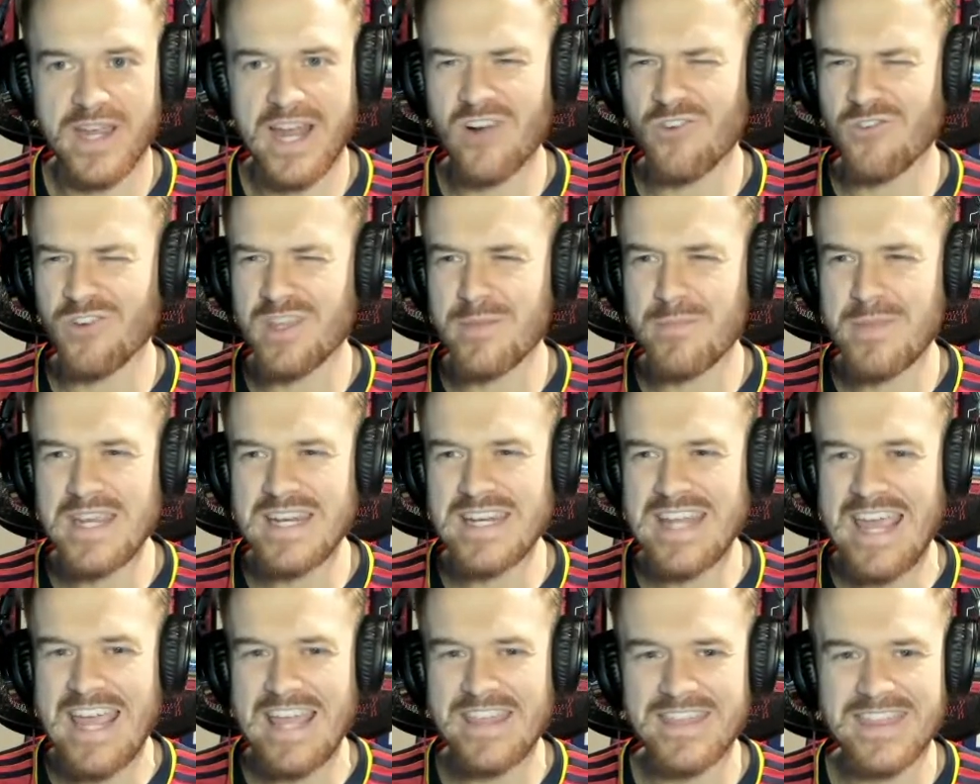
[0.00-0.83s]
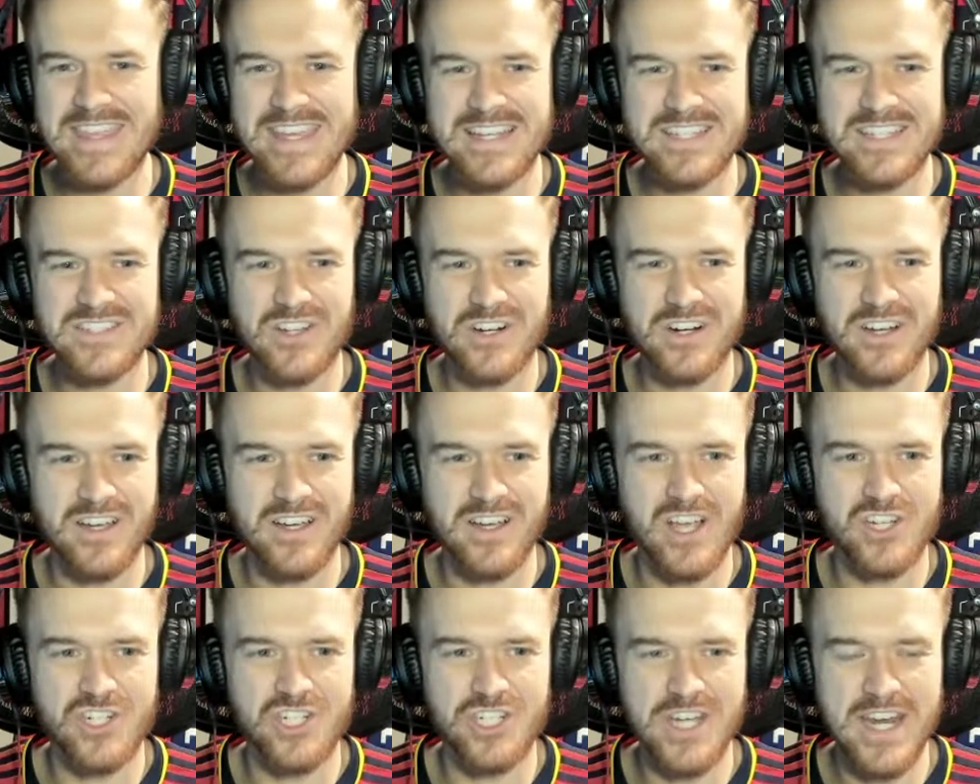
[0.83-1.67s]
I don't really mean to end things on a,
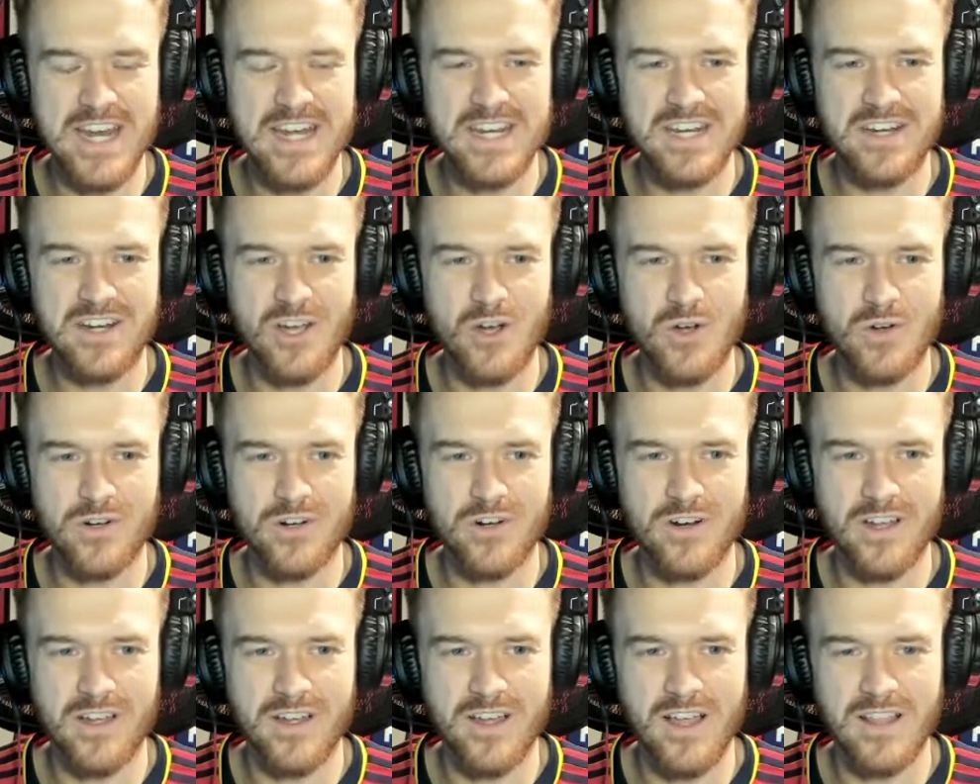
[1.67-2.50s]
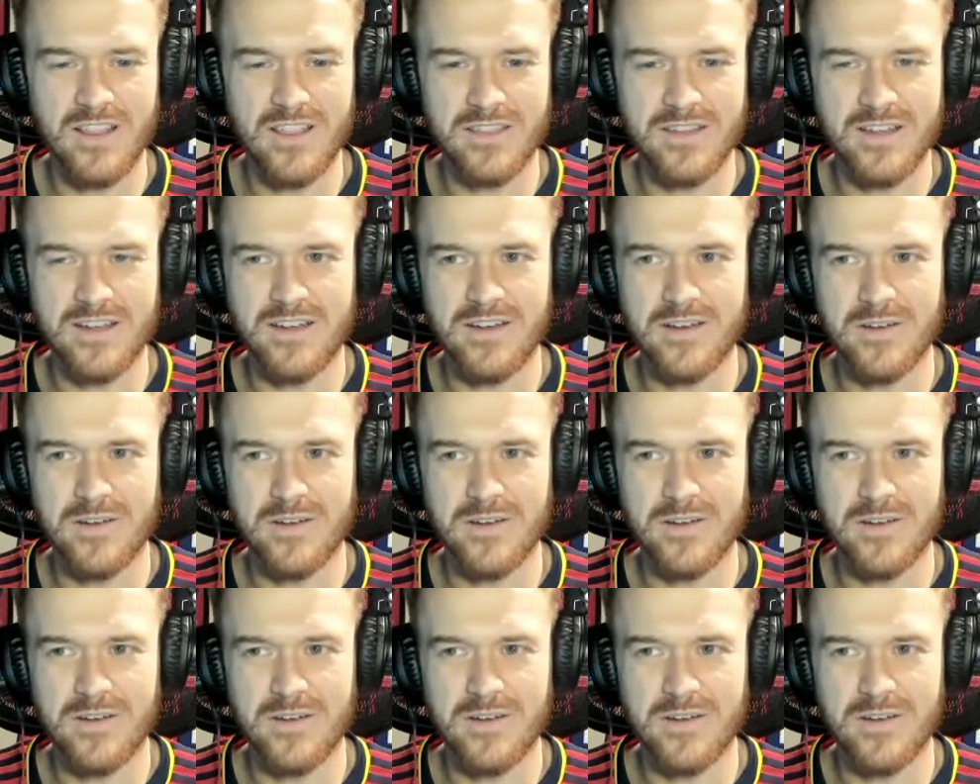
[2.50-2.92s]
a shady note or a, a,